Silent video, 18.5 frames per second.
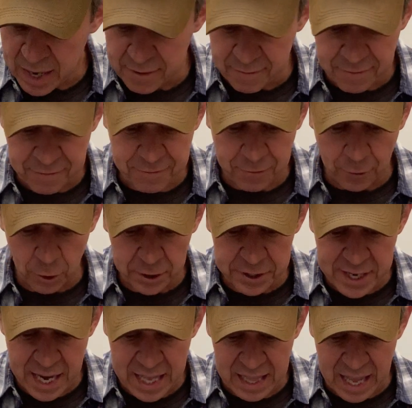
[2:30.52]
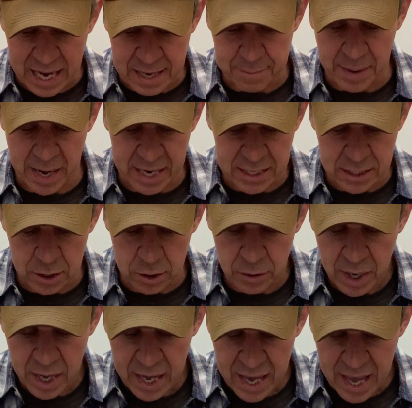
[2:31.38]
in full daylight, mind
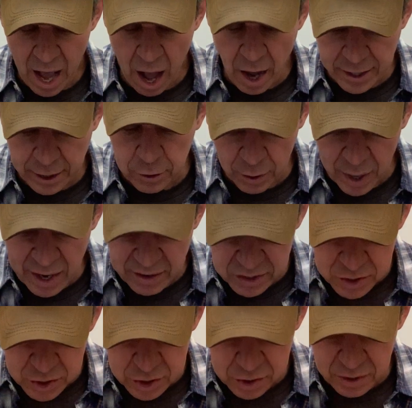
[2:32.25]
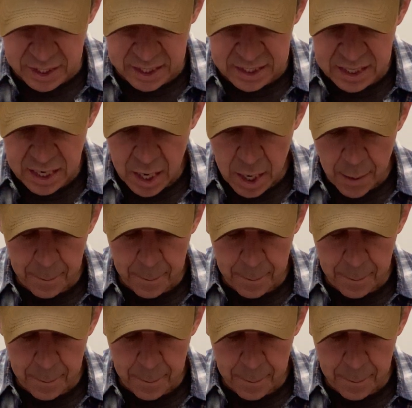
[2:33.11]
you, on a crowded street